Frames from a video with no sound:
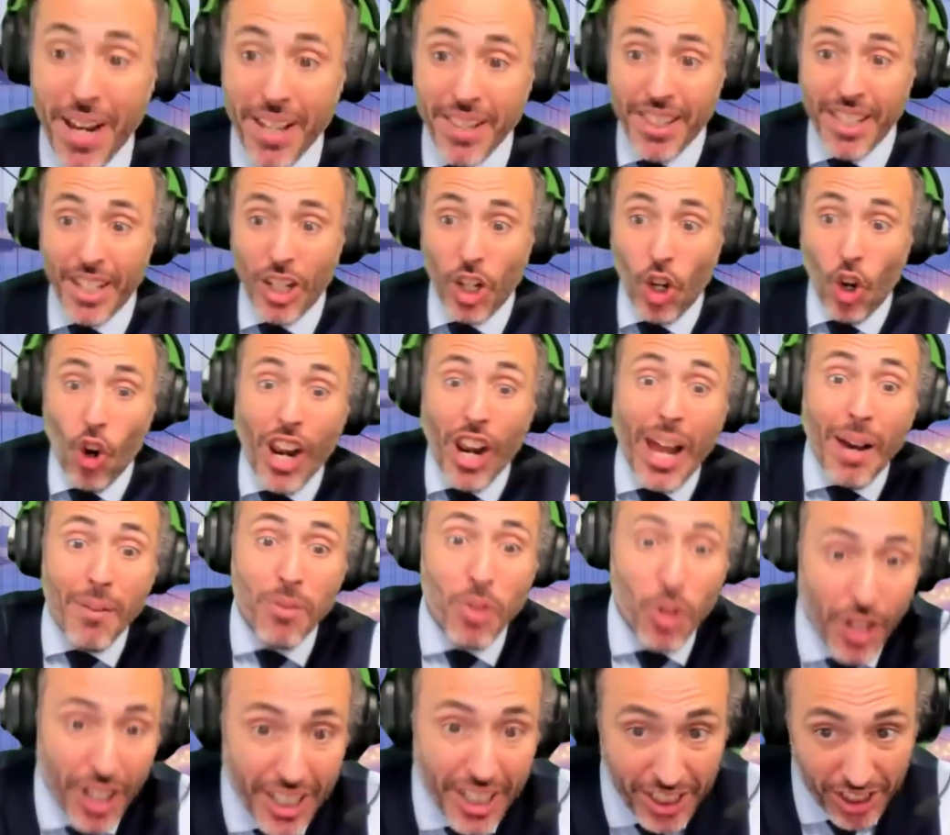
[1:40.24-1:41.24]
made
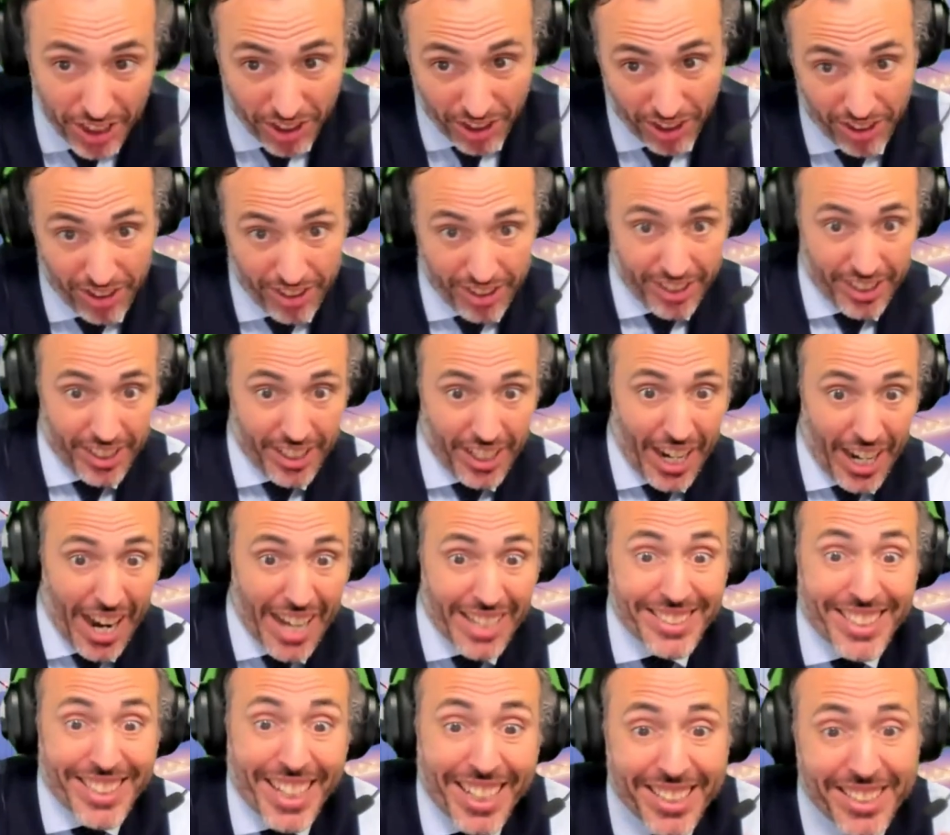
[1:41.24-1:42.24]
collaboration a
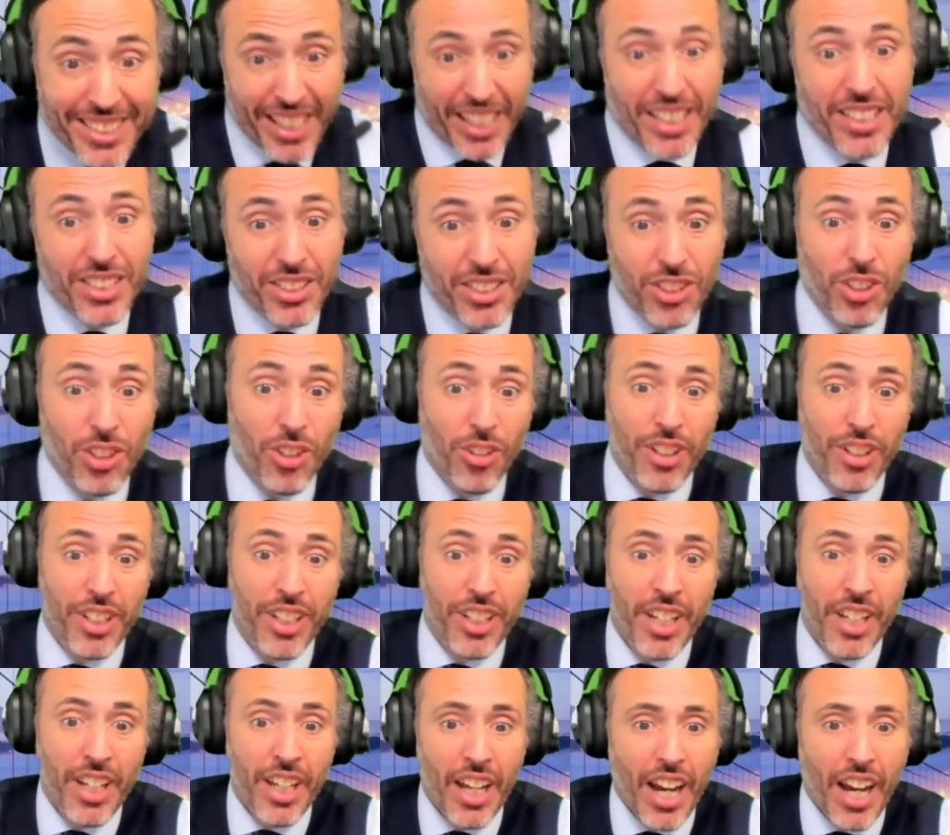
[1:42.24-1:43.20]
success story.